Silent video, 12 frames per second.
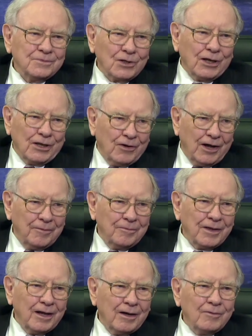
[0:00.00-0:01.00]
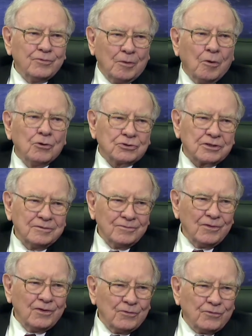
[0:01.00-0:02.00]
to live on for most
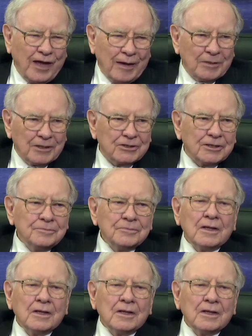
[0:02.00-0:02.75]
families,